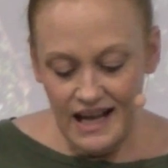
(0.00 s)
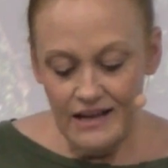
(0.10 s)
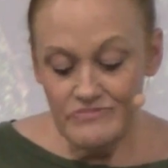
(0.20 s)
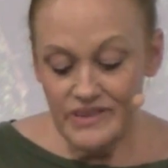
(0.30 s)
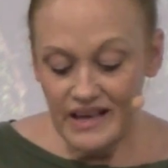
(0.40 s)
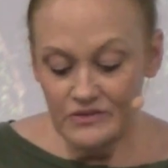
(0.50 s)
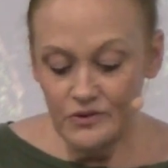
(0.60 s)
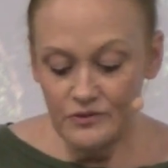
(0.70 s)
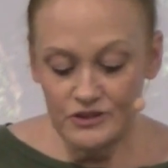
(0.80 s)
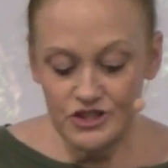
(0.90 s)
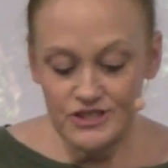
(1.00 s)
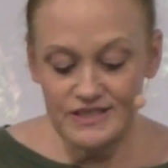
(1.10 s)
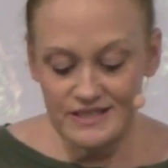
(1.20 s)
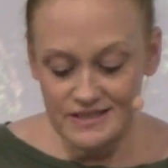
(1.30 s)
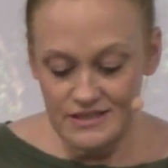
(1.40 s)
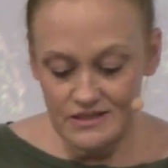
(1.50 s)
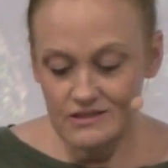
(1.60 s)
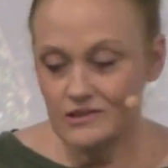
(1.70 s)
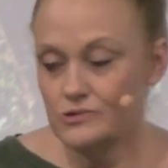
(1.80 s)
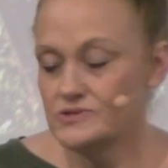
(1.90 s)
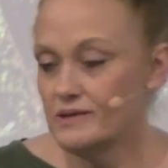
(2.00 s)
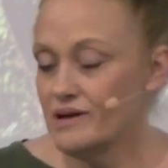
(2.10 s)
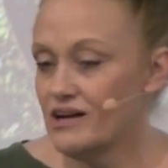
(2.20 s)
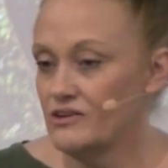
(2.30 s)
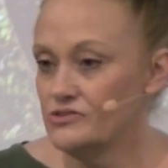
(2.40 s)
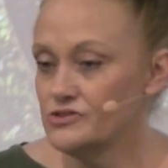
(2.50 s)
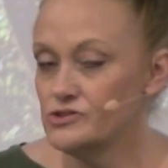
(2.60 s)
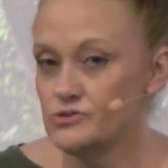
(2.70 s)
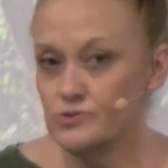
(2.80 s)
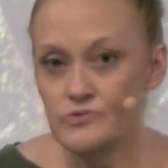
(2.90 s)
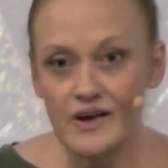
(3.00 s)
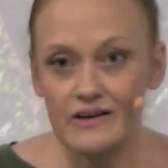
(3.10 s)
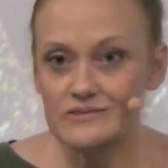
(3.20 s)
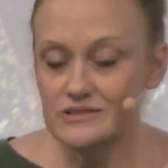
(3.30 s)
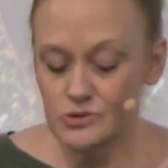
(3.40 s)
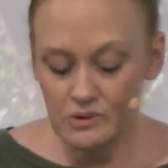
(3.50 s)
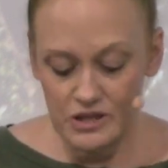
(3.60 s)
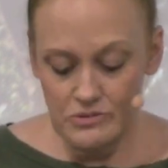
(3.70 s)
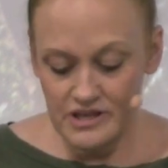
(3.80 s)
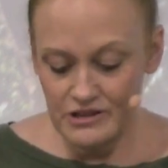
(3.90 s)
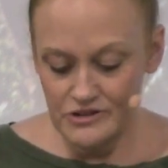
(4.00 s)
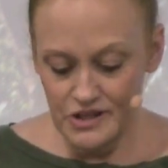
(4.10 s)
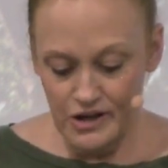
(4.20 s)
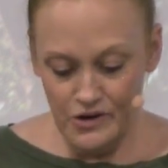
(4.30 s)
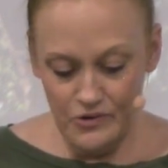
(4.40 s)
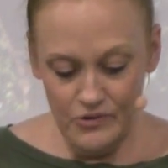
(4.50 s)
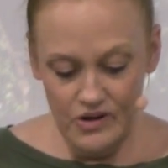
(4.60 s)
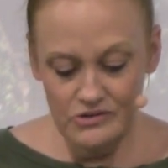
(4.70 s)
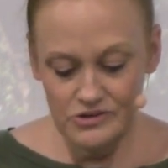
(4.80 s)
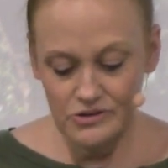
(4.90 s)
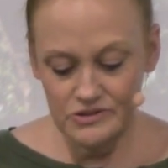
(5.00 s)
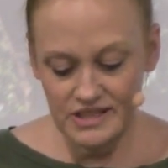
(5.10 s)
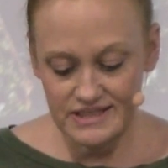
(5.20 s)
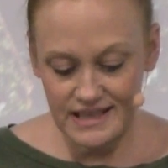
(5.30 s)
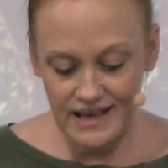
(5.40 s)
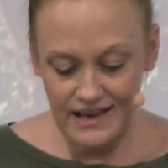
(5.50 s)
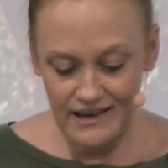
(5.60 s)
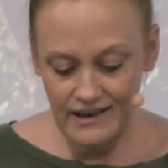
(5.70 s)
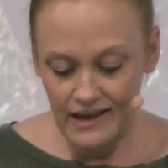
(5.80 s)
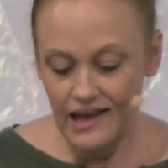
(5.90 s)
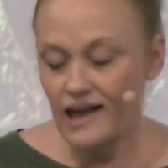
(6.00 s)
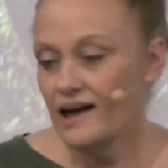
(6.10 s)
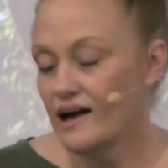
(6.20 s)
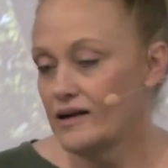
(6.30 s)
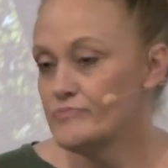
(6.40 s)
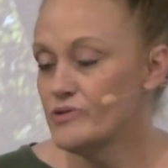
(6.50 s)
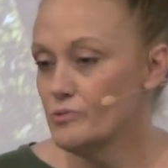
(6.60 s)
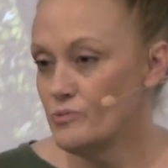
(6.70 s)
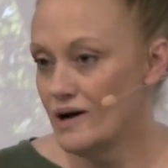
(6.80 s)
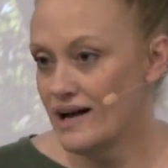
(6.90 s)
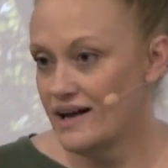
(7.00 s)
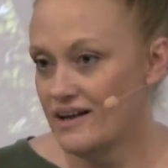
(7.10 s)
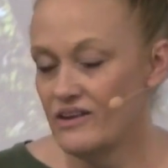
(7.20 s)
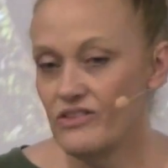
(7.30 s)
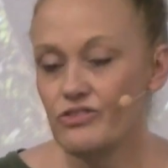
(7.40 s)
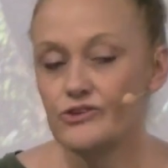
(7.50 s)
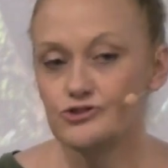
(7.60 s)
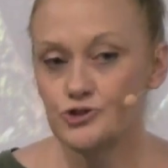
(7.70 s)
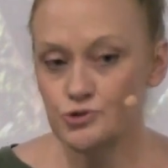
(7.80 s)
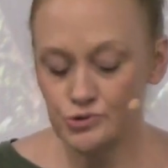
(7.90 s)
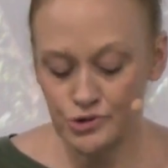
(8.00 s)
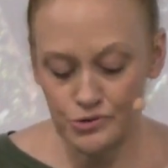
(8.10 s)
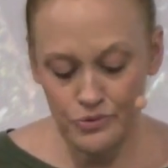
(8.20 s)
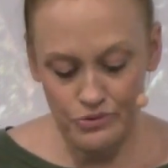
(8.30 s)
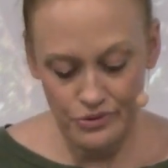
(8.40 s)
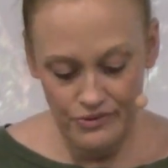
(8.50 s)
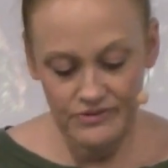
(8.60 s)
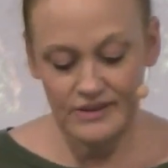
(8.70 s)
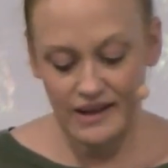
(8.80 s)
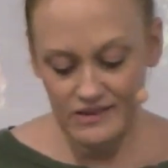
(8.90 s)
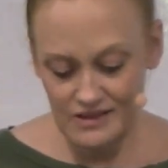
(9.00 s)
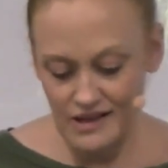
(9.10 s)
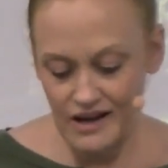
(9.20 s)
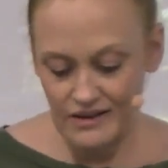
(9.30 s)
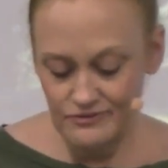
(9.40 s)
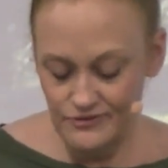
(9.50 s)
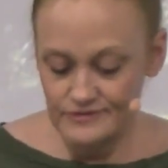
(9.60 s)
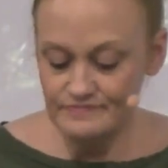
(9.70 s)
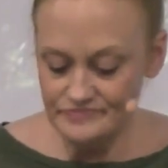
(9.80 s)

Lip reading: I'm thankful for Jesus, who somehow 2,023 years ago knew to say, "I am the way, the truth, and the life."